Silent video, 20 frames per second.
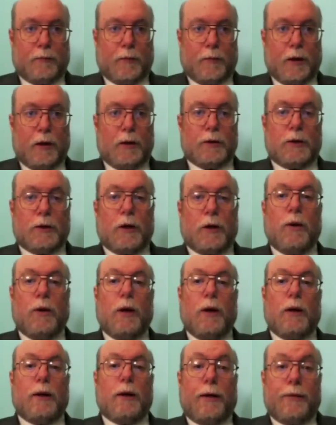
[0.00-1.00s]
Gotcha.
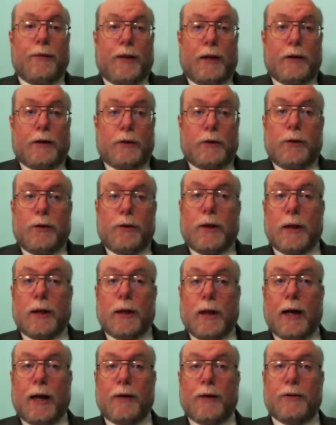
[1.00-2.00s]
So they, they're doing a
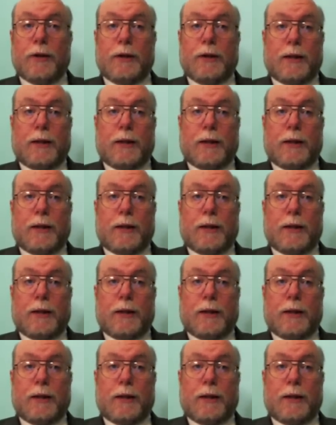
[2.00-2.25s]
lot of